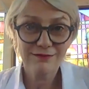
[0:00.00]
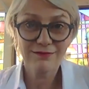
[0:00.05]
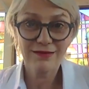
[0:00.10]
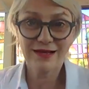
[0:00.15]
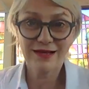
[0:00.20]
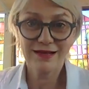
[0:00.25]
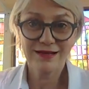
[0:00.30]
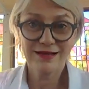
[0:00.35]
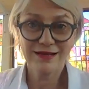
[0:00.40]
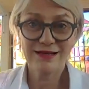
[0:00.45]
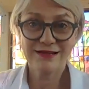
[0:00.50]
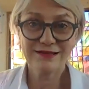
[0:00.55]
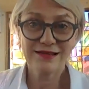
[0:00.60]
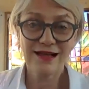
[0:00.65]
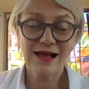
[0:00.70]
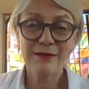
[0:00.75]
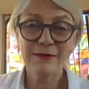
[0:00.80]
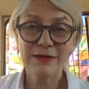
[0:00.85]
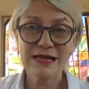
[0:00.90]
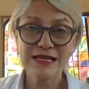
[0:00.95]
a
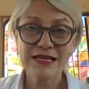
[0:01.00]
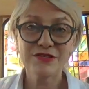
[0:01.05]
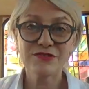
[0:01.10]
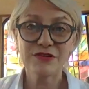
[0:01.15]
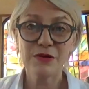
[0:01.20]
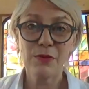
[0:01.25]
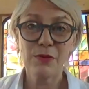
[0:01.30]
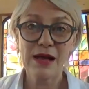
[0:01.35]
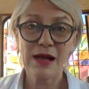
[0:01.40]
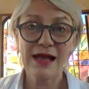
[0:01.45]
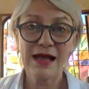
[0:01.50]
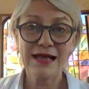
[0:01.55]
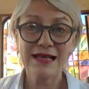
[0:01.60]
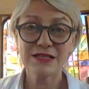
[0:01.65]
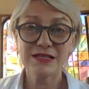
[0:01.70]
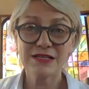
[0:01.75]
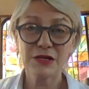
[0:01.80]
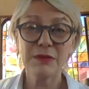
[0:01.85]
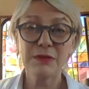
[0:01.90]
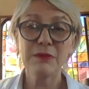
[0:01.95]
time in history where
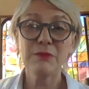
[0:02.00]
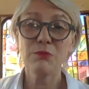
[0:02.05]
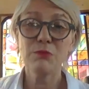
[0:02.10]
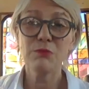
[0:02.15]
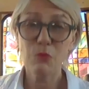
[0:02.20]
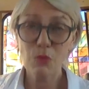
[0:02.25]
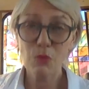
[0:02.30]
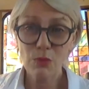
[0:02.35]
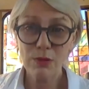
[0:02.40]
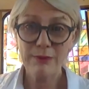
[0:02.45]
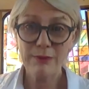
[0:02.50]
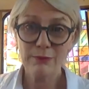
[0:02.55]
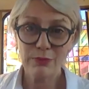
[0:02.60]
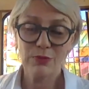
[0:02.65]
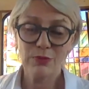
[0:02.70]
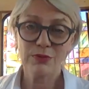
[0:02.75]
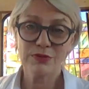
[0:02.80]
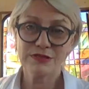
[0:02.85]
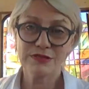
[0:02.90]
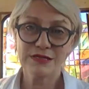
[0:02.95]
it's going to be more
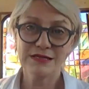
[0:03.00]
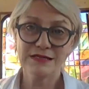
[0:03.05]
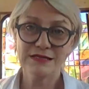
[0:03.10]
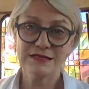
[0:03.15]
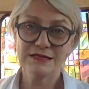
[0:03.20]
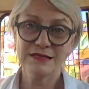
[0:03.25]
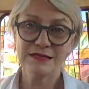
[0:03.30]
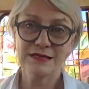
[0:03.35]
important